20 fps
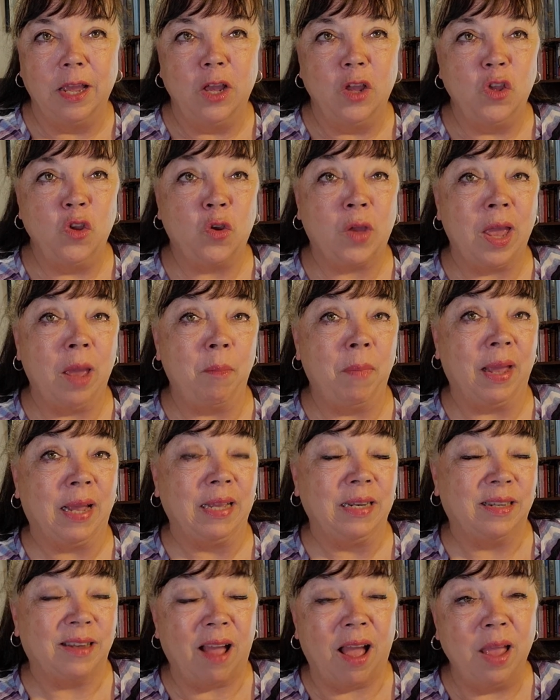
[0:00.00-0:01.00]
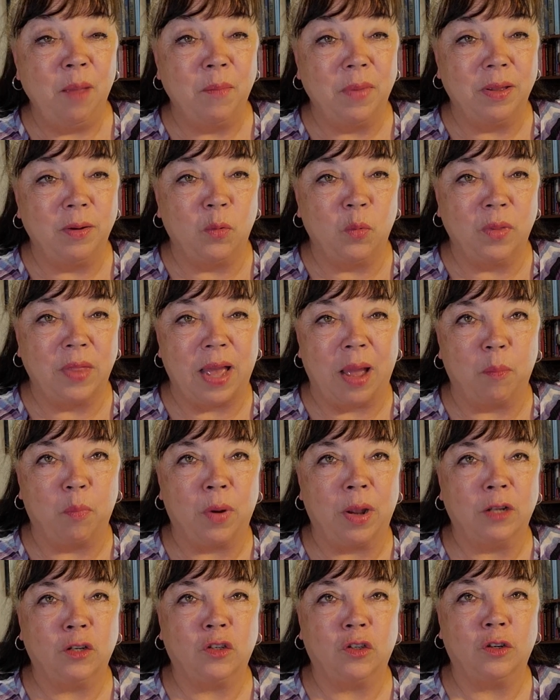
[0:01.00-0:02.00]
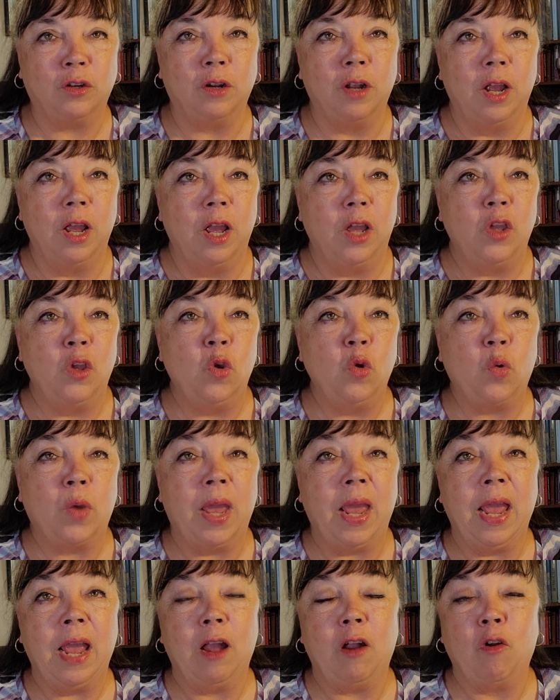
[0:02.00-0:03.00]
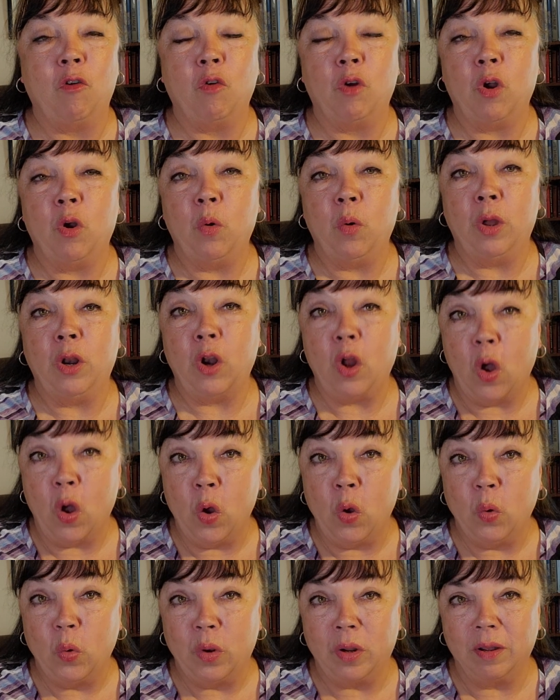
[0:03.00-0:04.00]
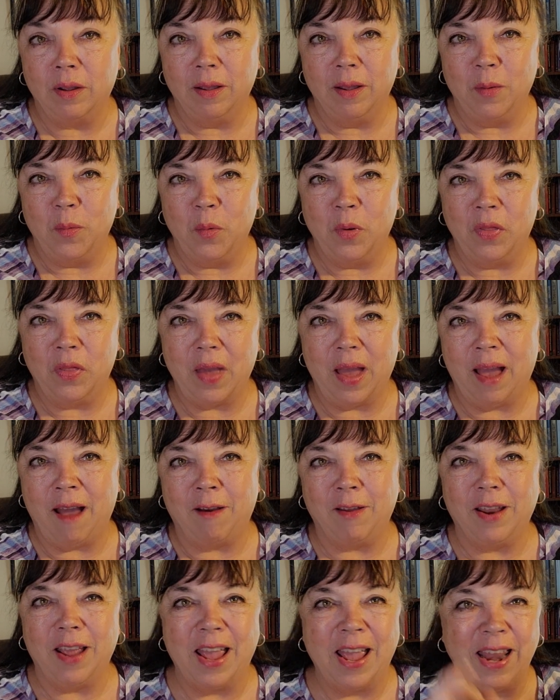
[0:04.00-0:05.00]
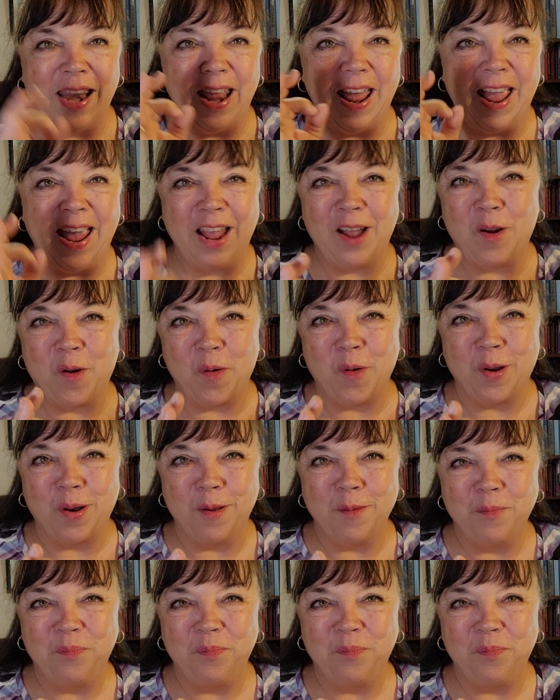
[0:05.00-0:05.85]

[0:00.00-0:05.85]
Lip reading: You can't make a diamond without pressure. You can't grow an oak without an acorn.